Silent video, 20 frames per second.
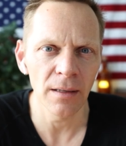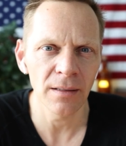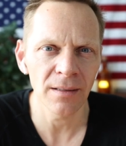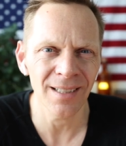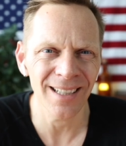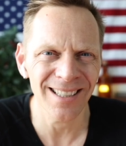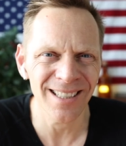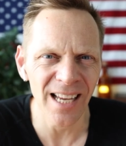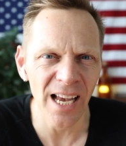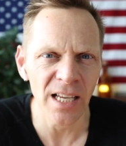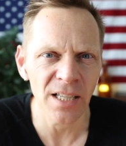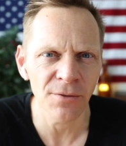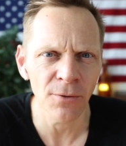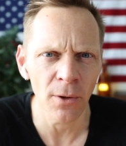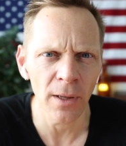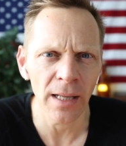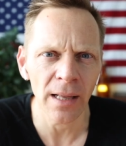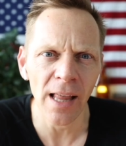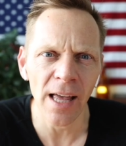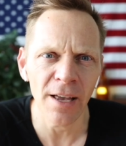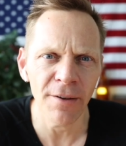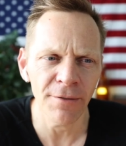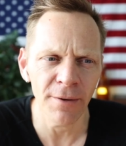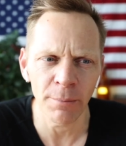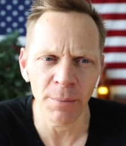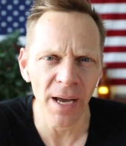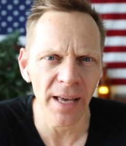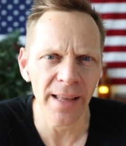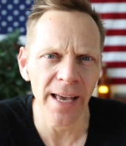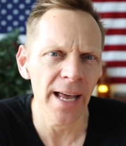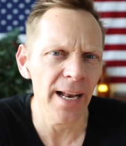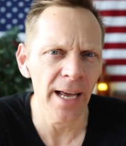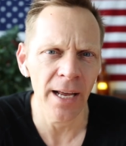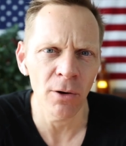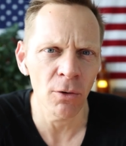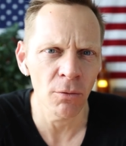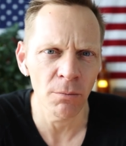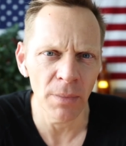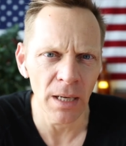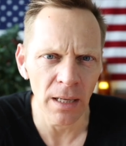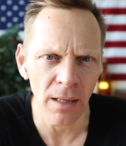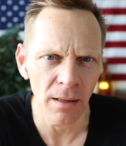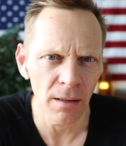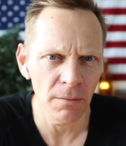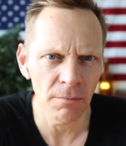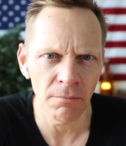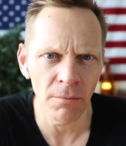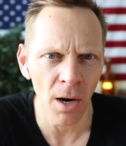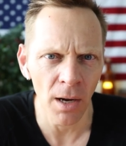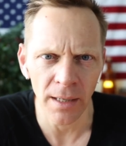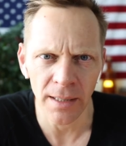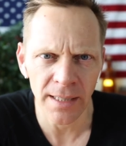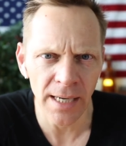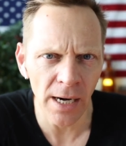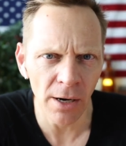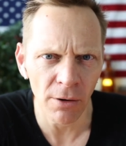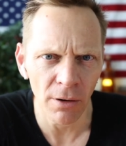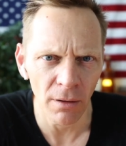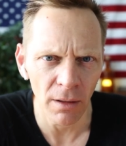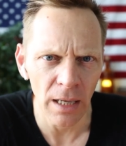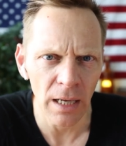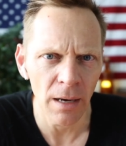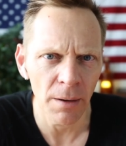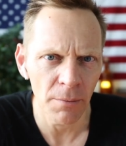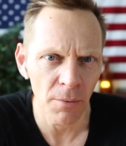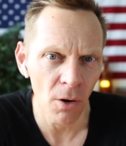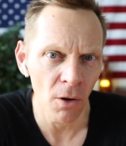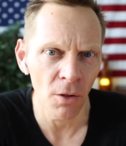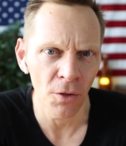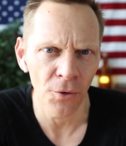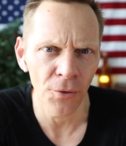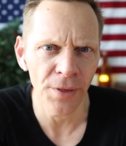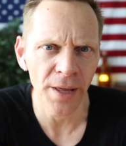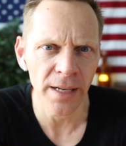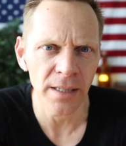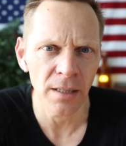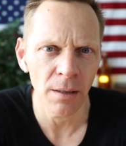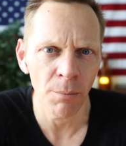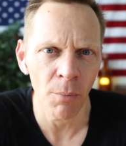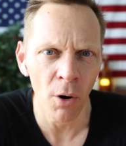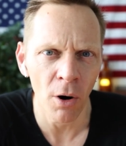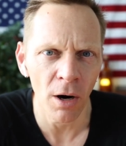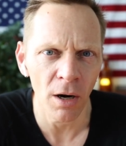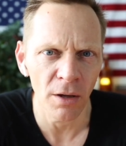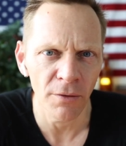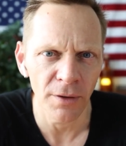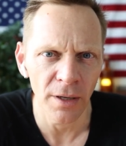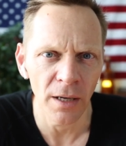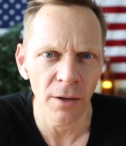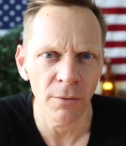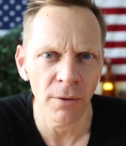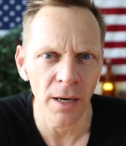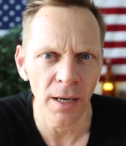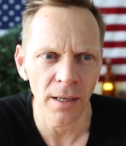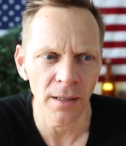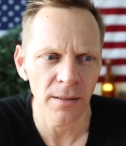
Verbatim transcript: successful in life. And by that, I don't mean monetarily, um, although that's a part of it, right?